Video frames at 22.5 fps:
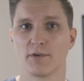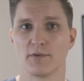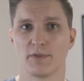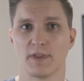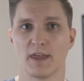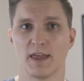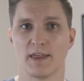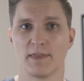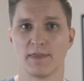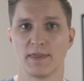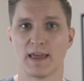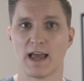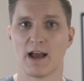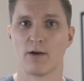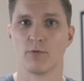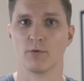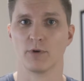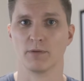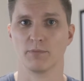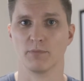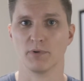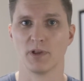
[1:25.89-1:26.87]
then that
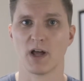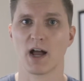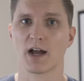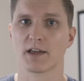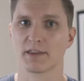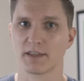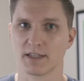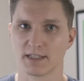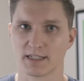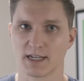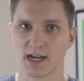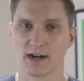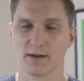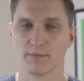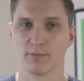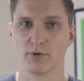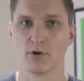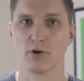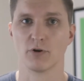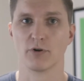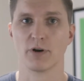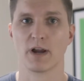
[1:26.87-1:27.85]
would block the entire
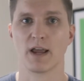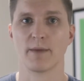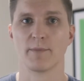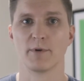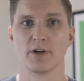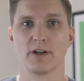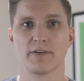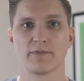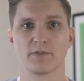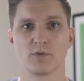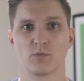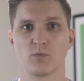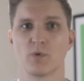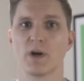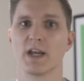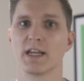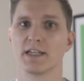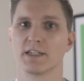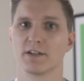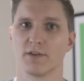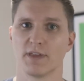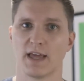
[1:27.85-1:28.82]
program and you'd have to
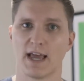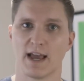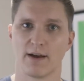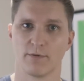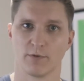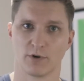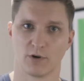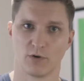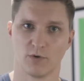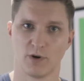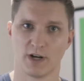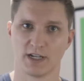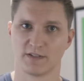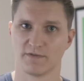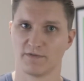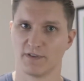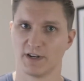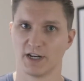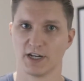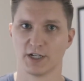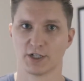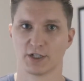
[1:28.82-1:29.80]
wait till that request
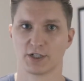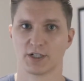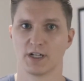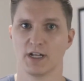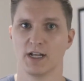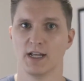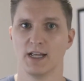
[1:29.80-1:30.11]
finished